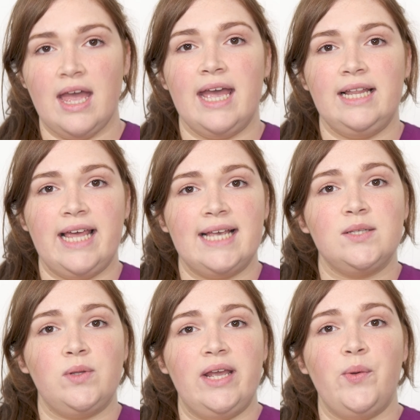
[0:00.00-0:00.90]
And
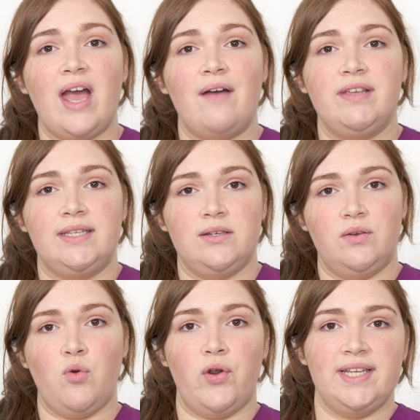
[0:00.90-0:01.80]
lastly, we have the
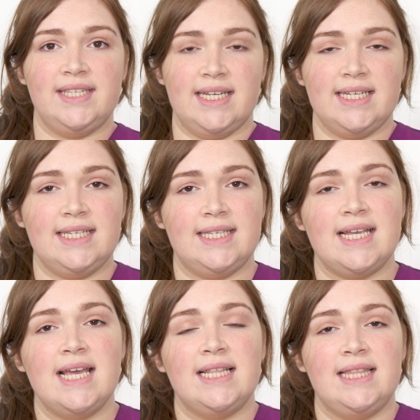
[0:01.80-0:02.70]
dermoid cyst.